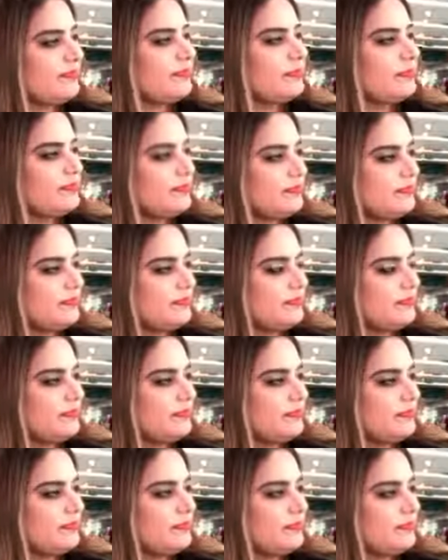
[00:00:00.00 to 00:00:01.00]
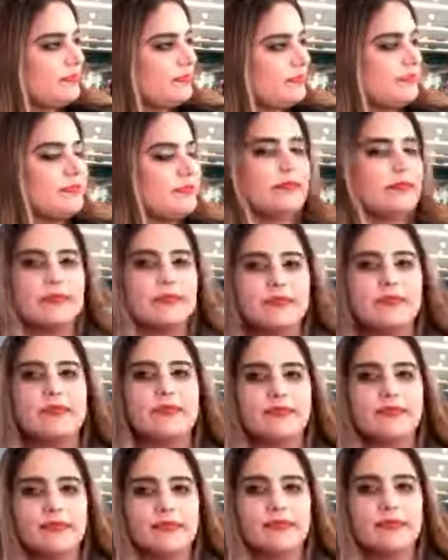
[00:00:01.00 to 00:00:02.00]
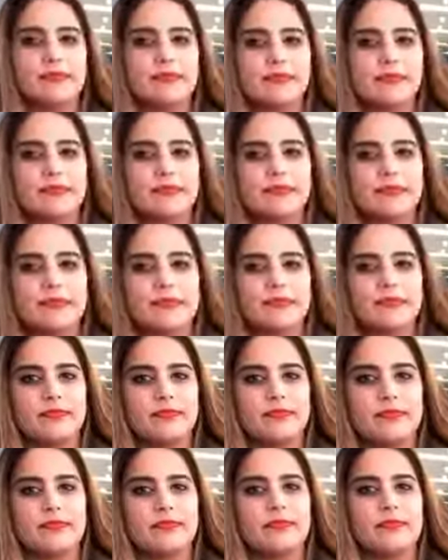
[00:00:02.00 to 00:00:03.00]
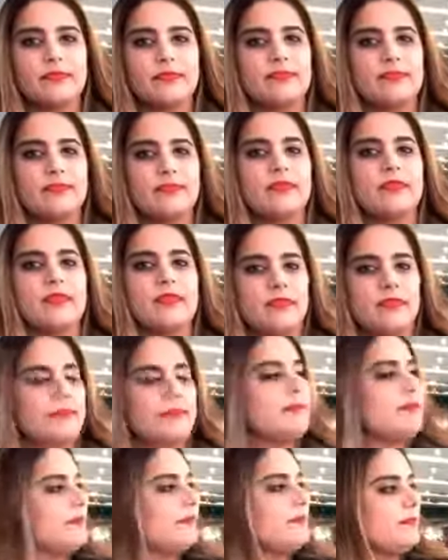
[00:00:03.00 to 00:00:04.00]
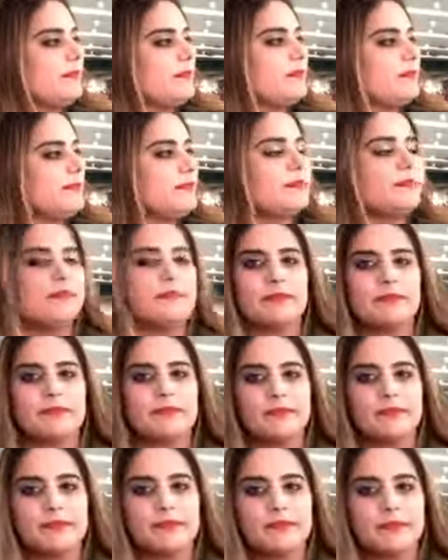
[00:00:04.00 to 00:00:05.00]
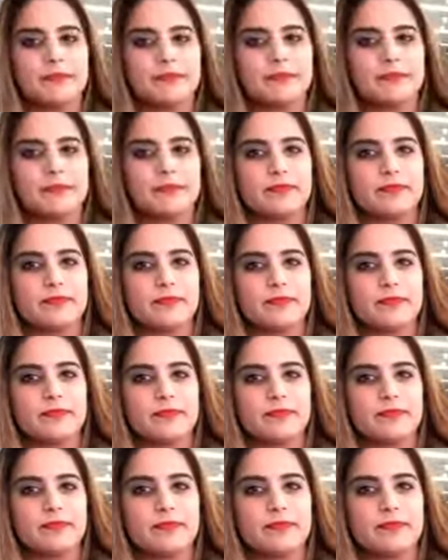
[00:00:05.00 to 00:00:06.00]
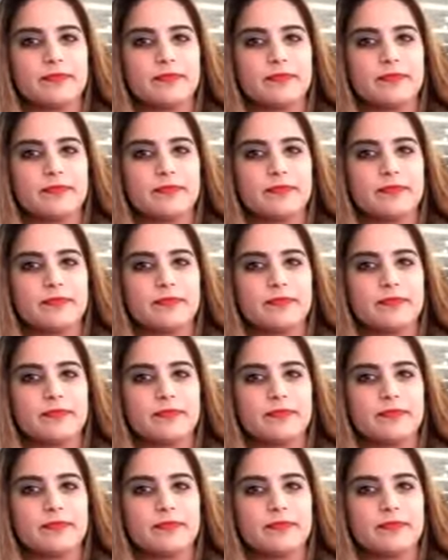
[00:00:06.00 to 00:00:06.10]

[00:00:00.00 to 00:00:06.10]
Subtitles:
No words are spoken by the person on screen.